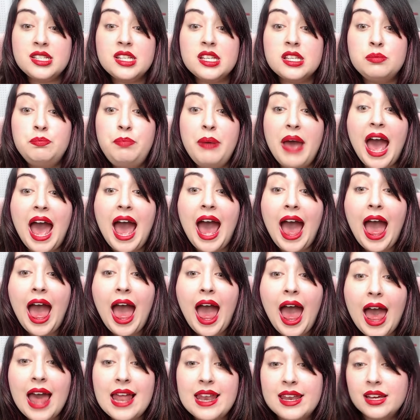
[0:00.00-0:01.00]
is
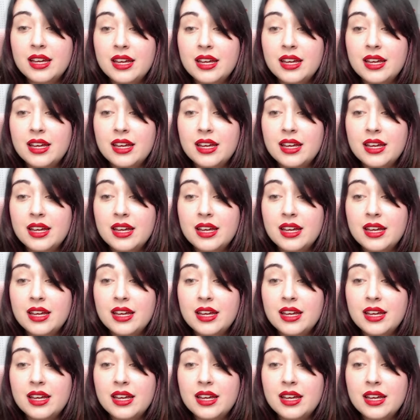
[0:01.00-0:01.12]
bad!